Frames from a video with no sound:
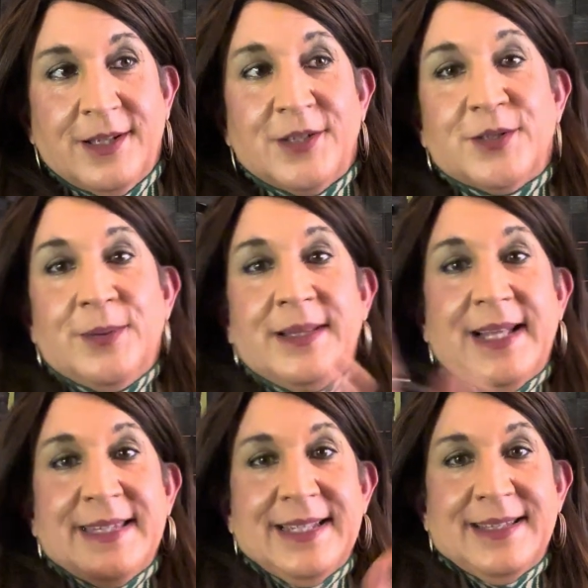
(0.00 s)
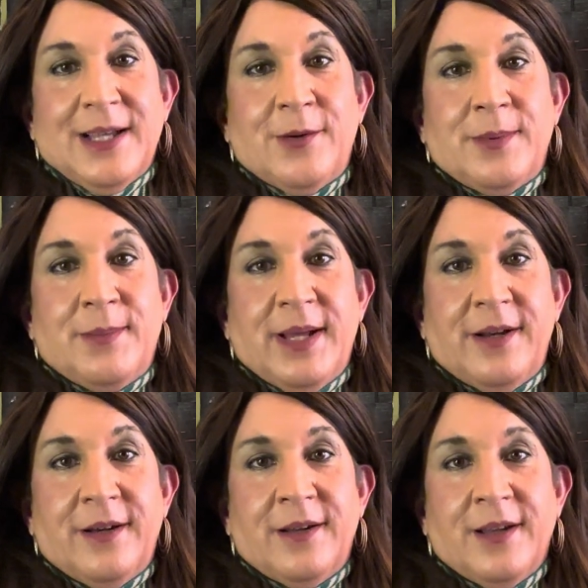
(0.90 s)
So in that sense, that would be
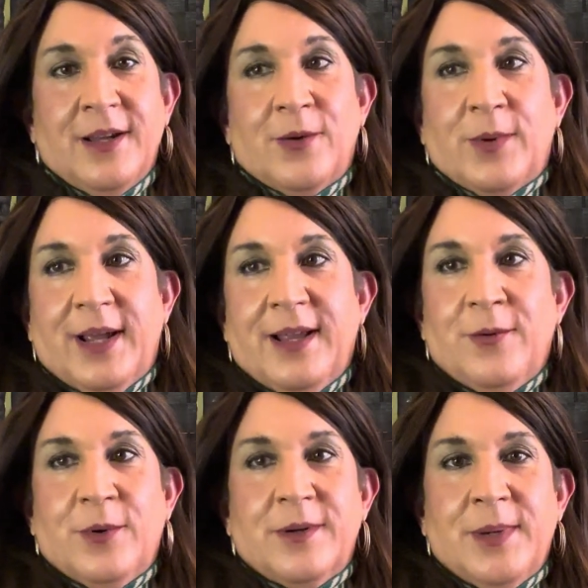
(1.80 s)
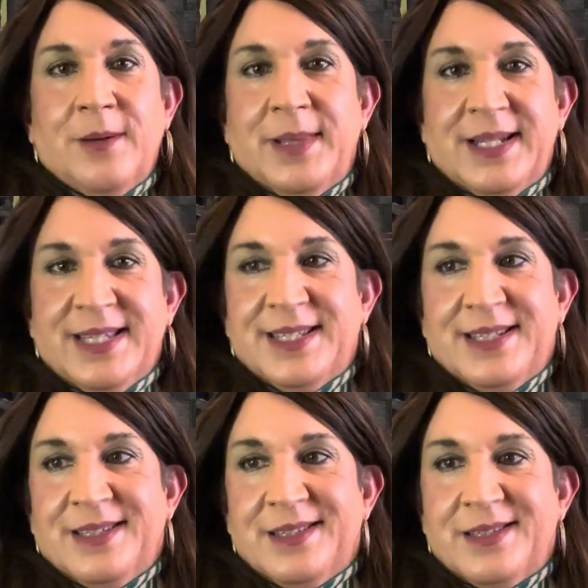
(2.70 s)
better, right? And what about
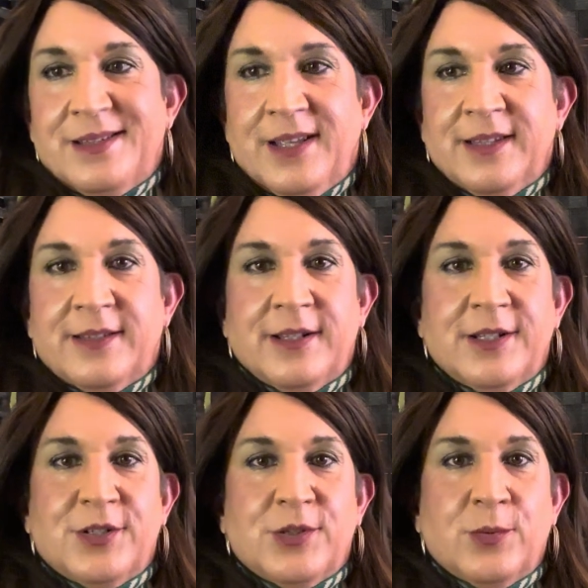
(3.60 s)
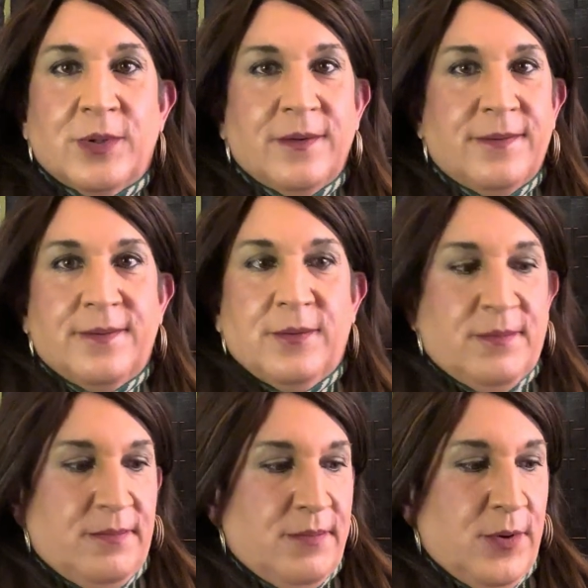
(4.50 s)
medicines and such? What if
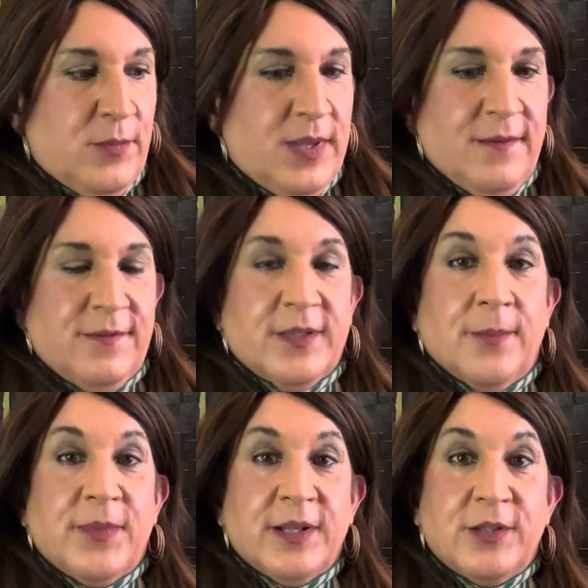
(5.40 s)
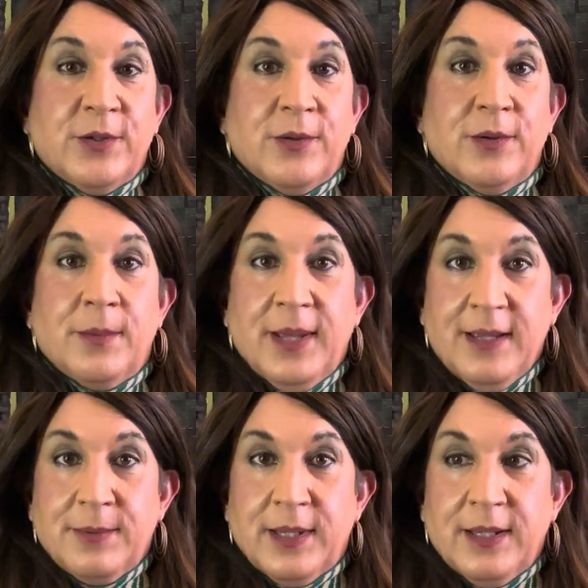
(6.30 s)
you give something to your
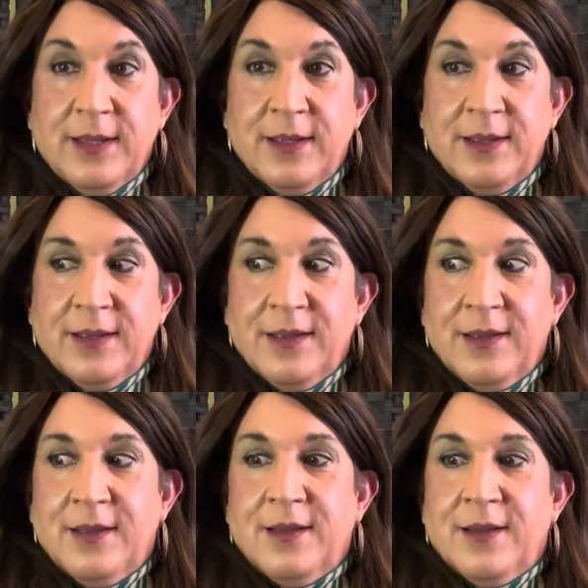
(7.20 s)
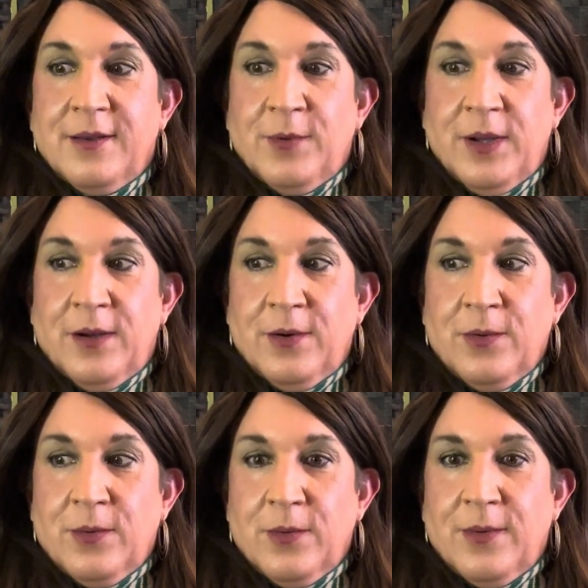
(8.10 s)
baby?
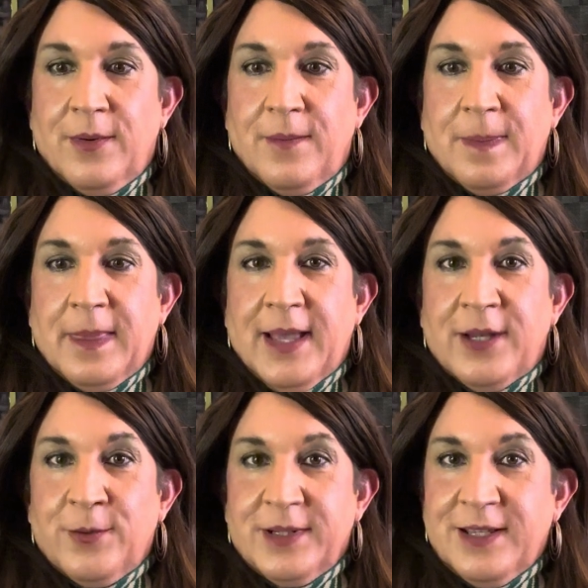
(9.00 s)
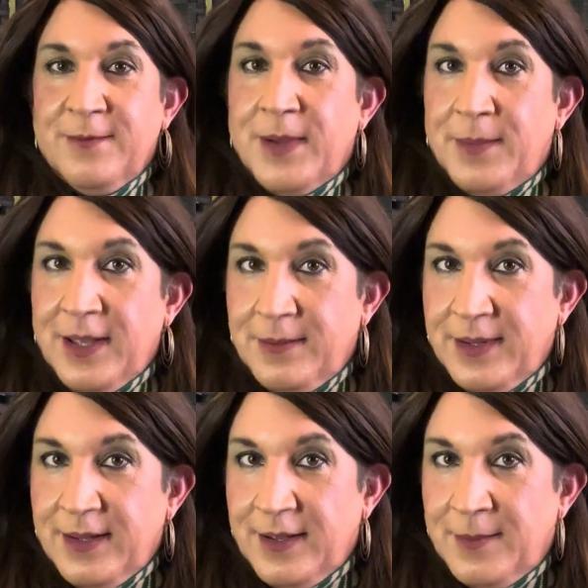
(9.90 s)
Well, I don't want to give my
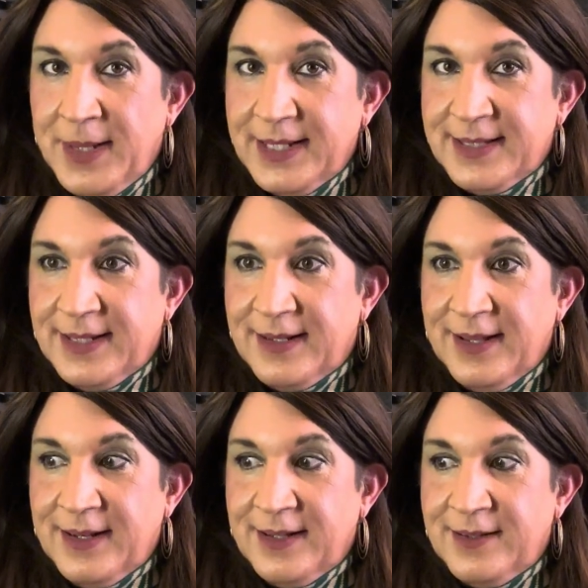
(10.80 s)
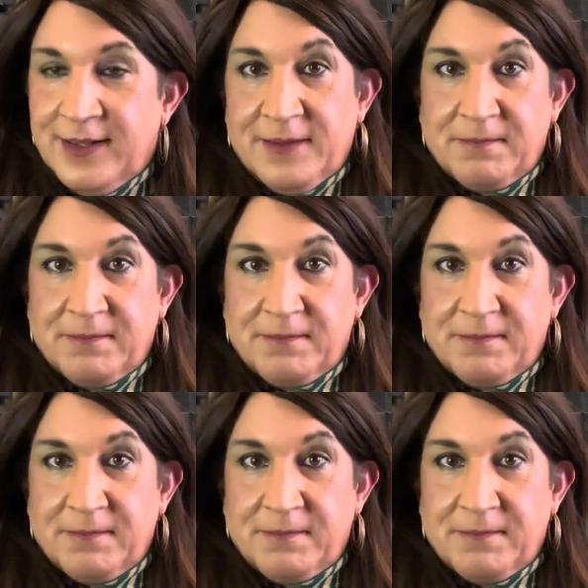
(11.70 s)
baby a medicine and it just